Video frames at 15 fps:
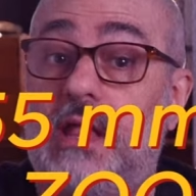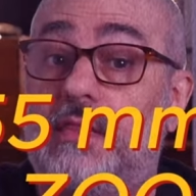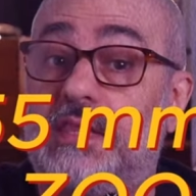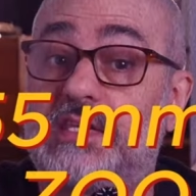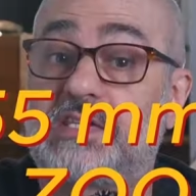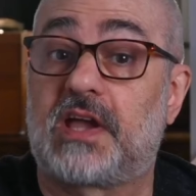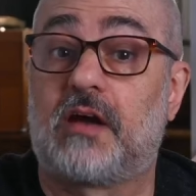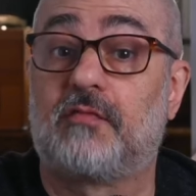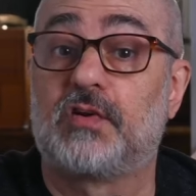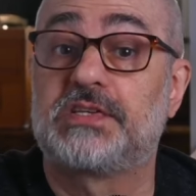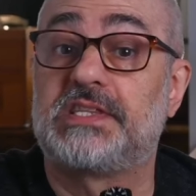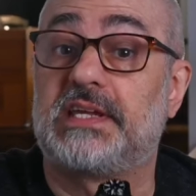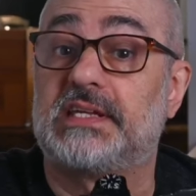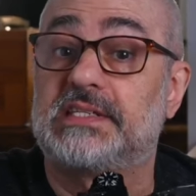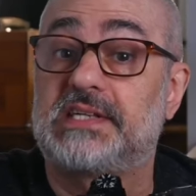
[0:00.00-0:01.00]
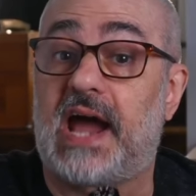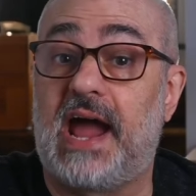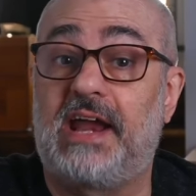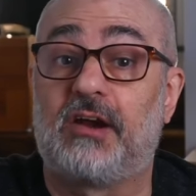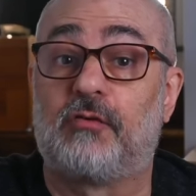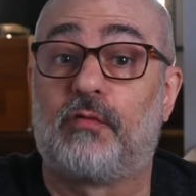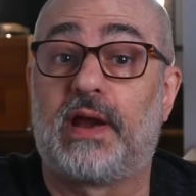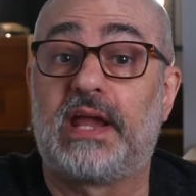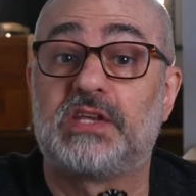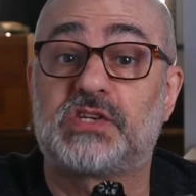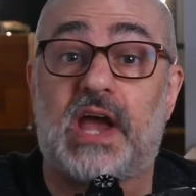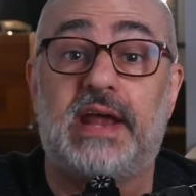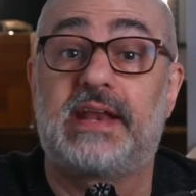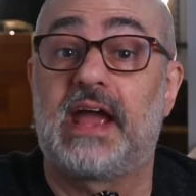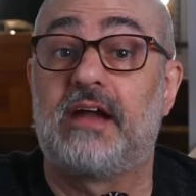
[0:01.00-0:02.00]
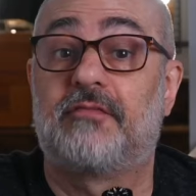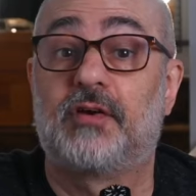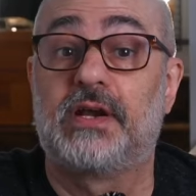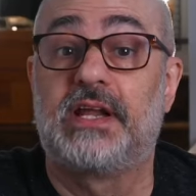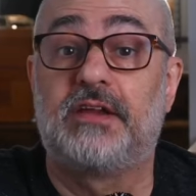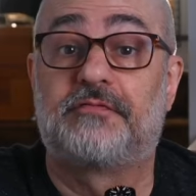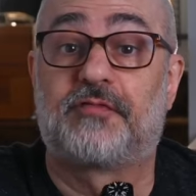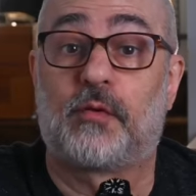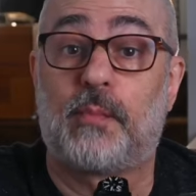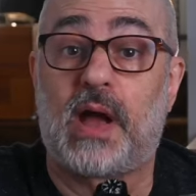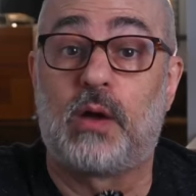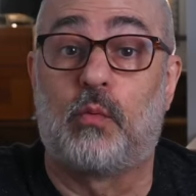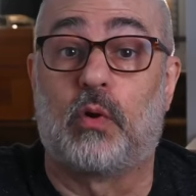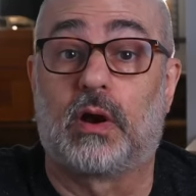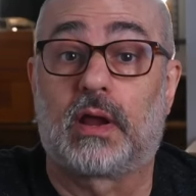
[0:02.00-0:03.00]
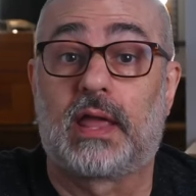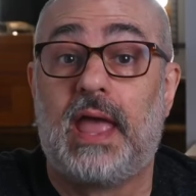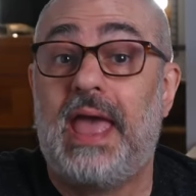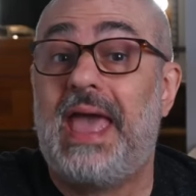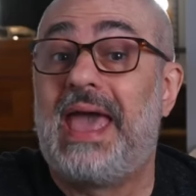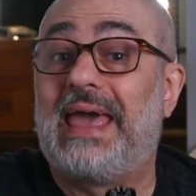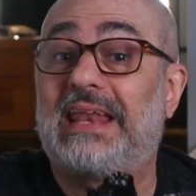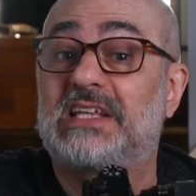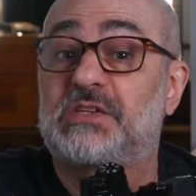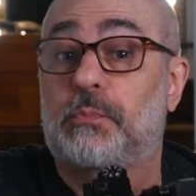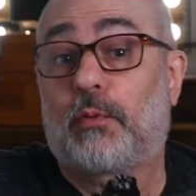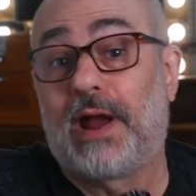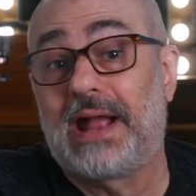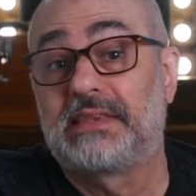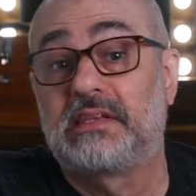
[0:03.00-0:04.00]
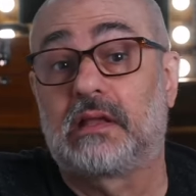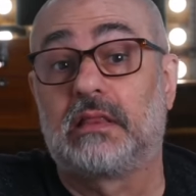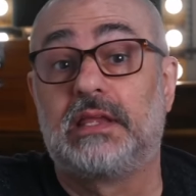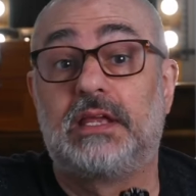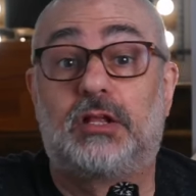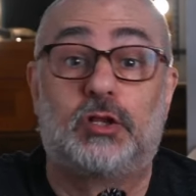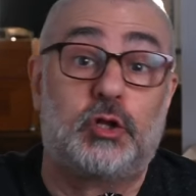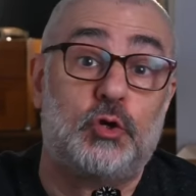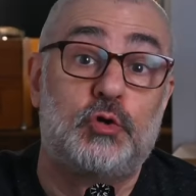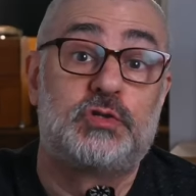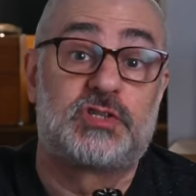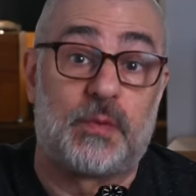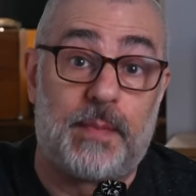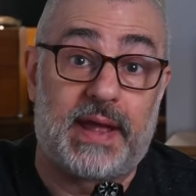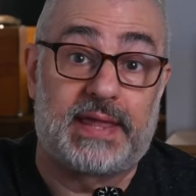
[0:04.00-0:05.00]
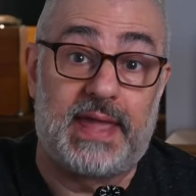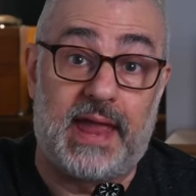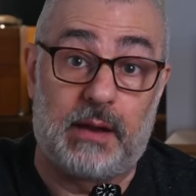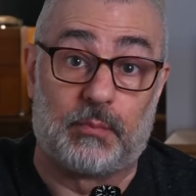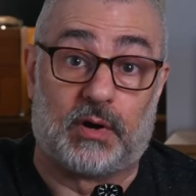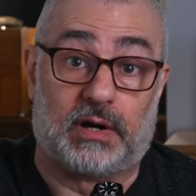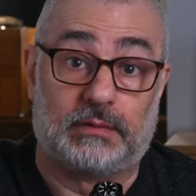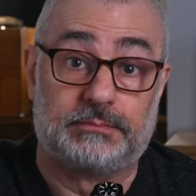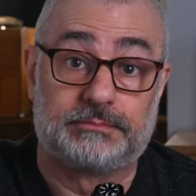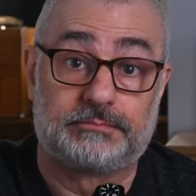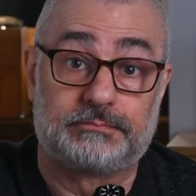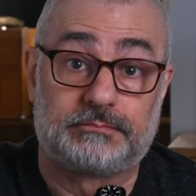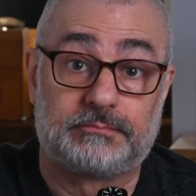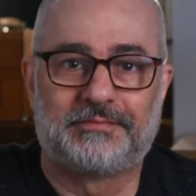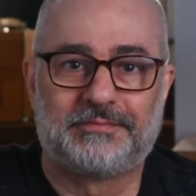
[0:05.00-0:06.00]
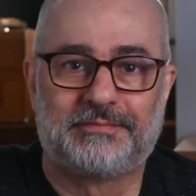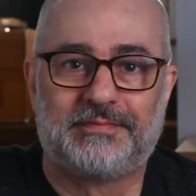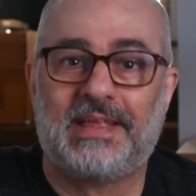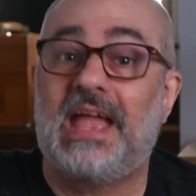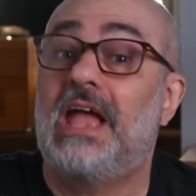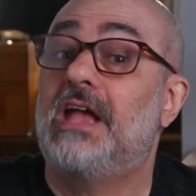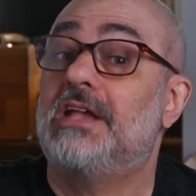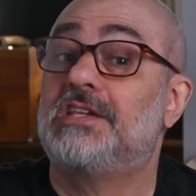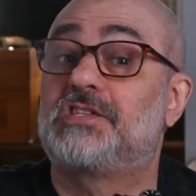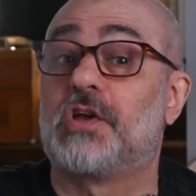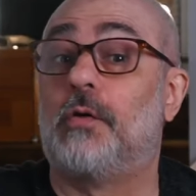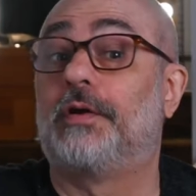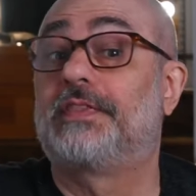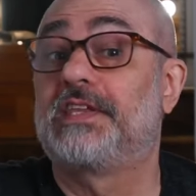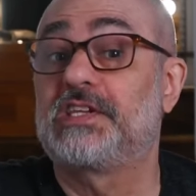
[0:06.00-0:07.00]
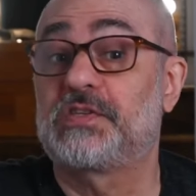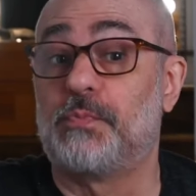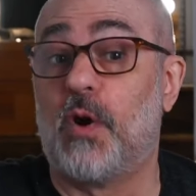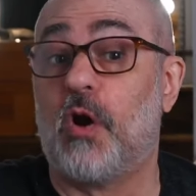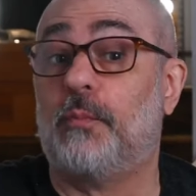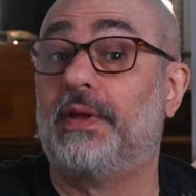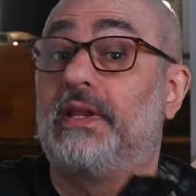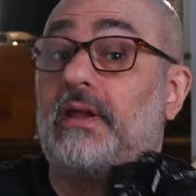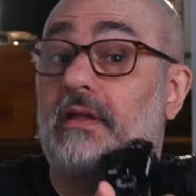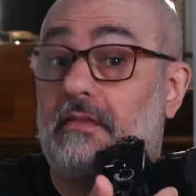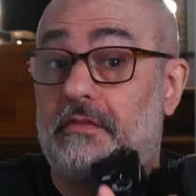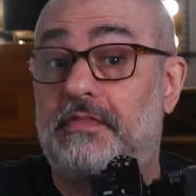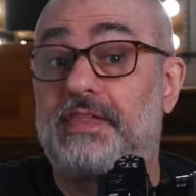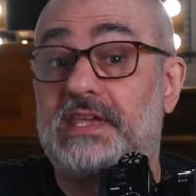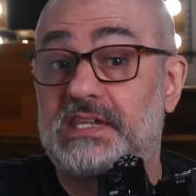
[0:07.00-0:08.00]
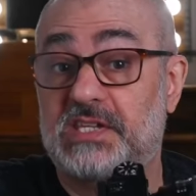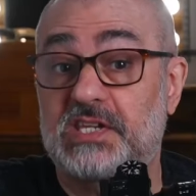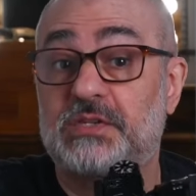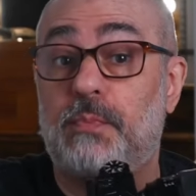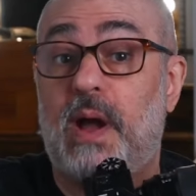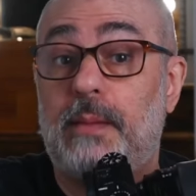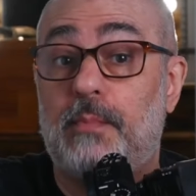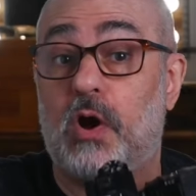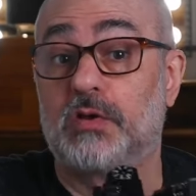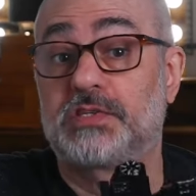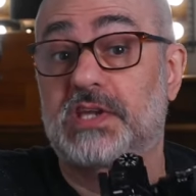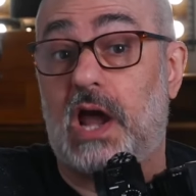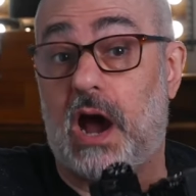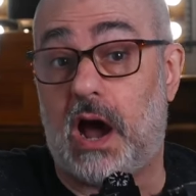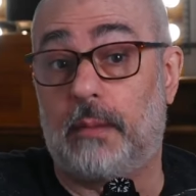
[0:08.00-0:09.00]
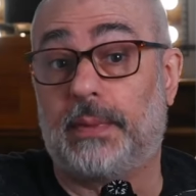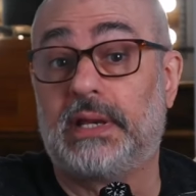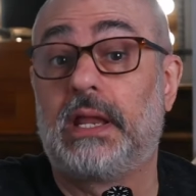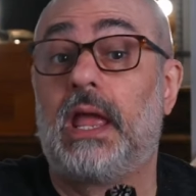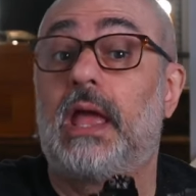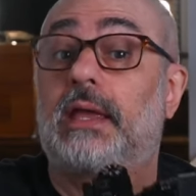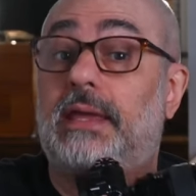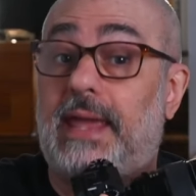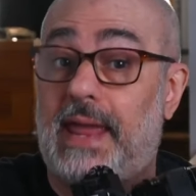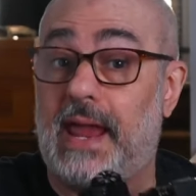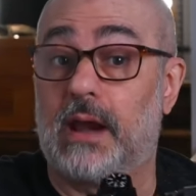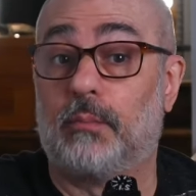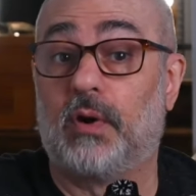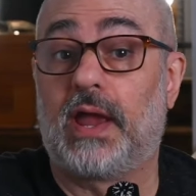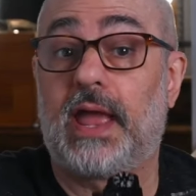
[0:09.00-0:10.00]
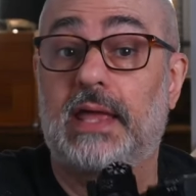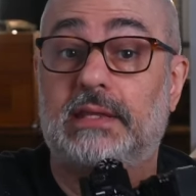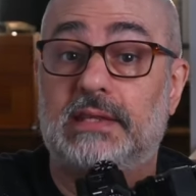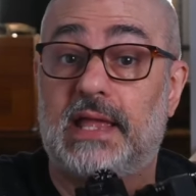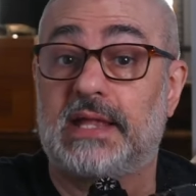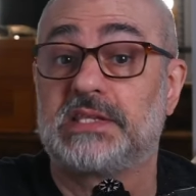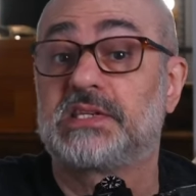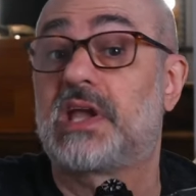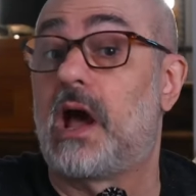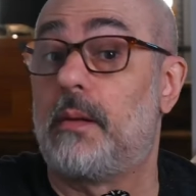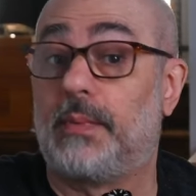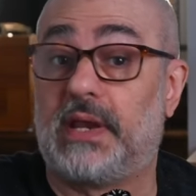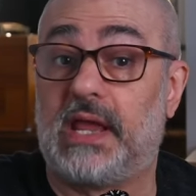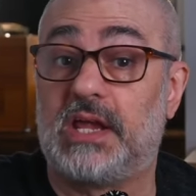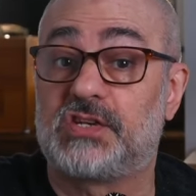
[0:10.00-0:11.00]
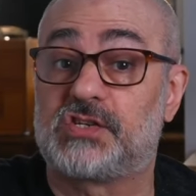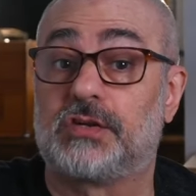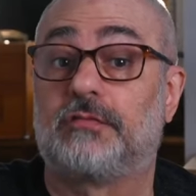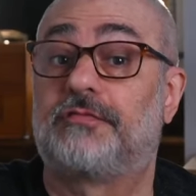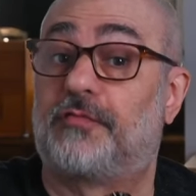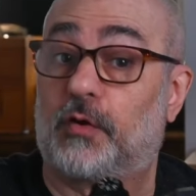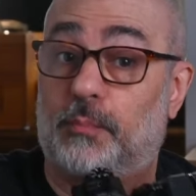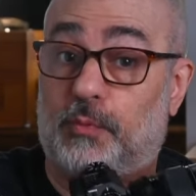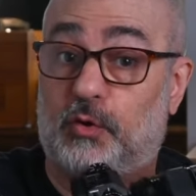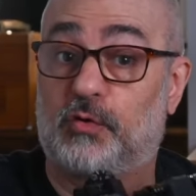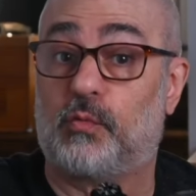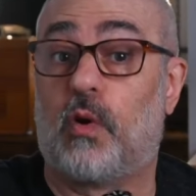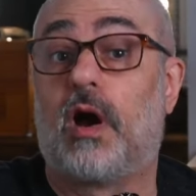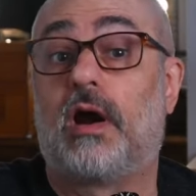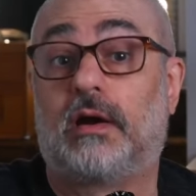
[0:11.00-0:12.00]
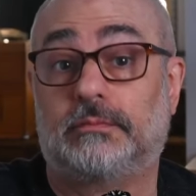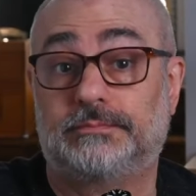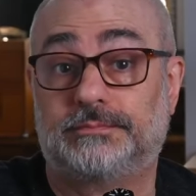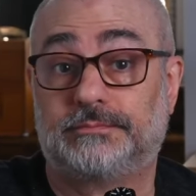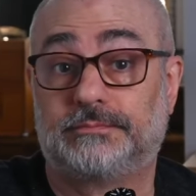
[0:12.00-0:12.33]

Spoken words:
This covers the entire range I'd ever need for my work, and it's practically glued to my camera. So at this moment, this is my most common camera and lens combination for boudoir.